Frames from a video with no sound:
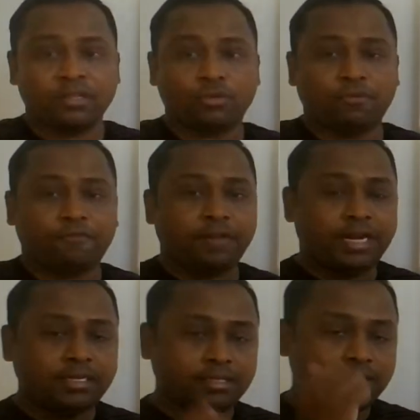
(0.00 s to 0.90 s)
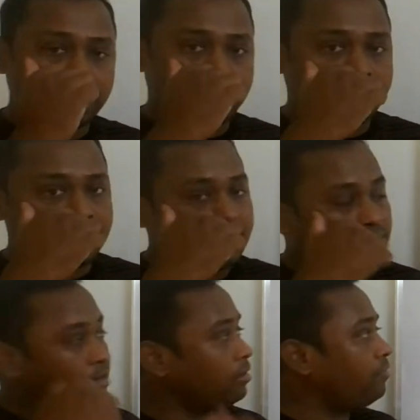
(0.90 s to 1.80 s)
So friends,
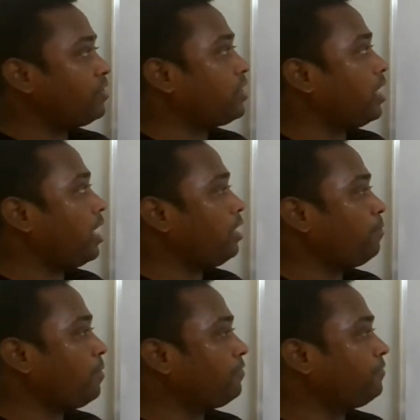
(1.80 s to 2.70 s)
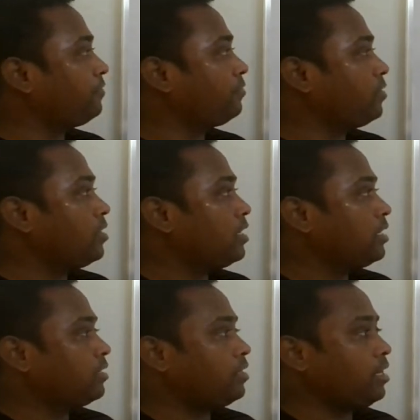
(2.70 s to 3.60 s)
here with the help of
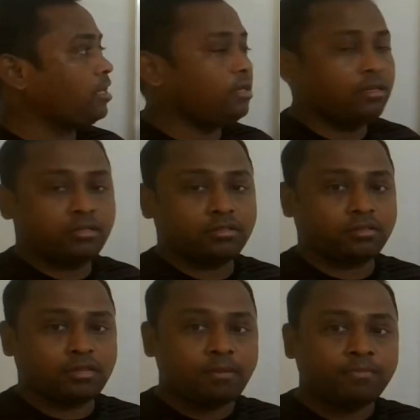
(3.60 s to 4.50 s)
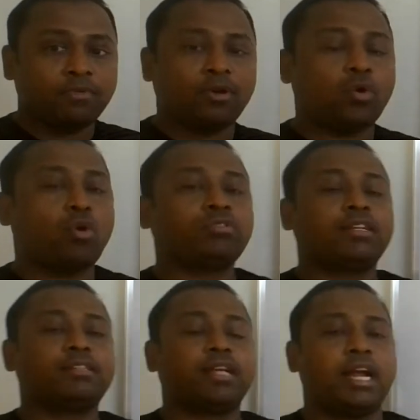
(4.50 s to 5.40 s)
the some
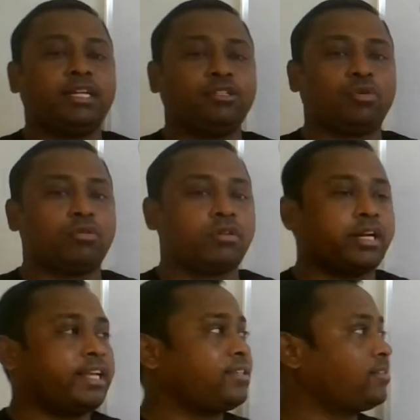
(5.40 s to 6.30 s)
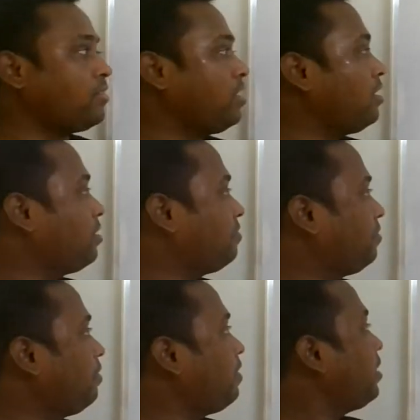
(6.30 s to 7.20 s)
logics and short tricks,
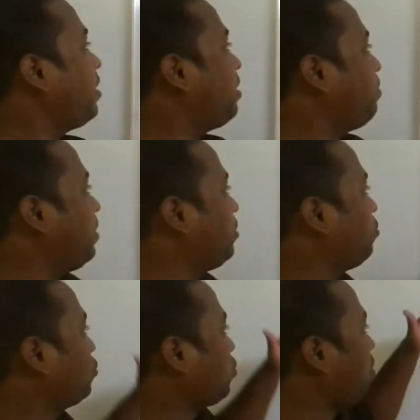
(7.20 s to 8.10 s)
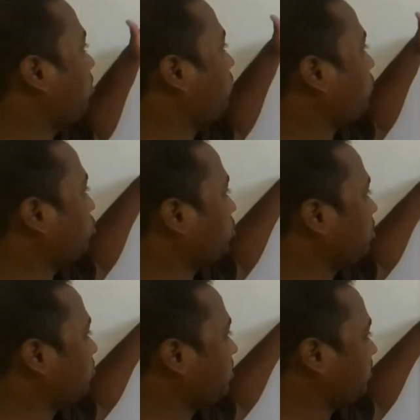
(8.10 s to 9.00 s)
we were able to solve question
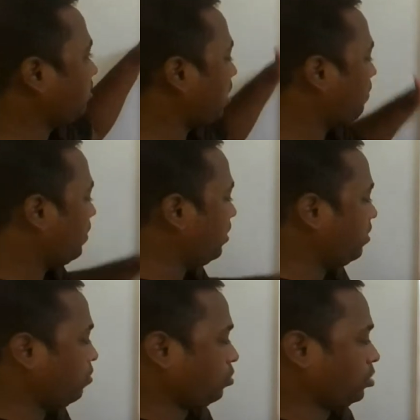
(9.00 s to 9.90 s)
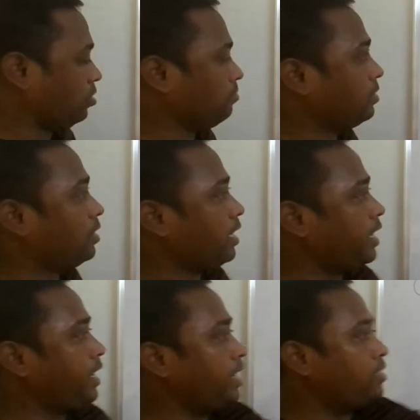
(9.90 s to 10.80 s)
number 7, question number
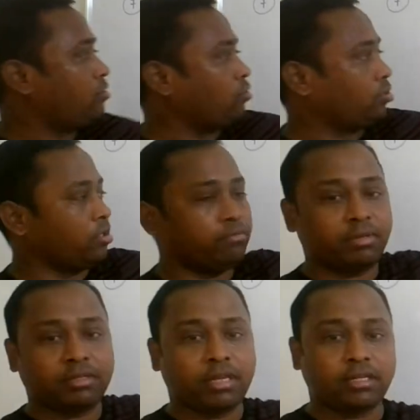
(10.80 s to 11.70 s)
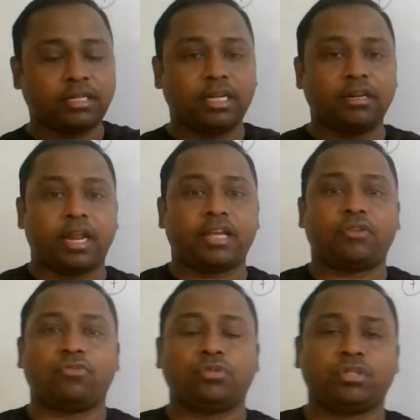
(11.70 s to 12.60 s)
8, question number 13 like
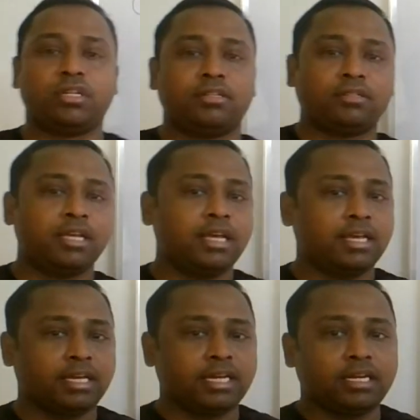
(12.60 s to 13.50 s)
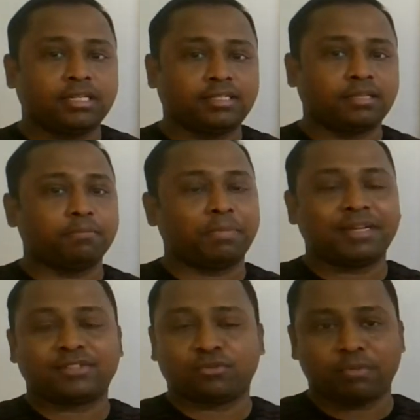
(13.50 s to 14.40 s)
questions in a
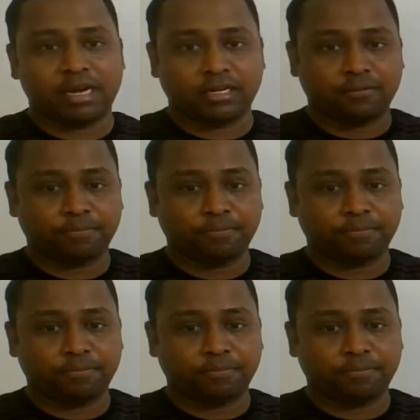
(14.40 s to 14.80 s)
simplest manner.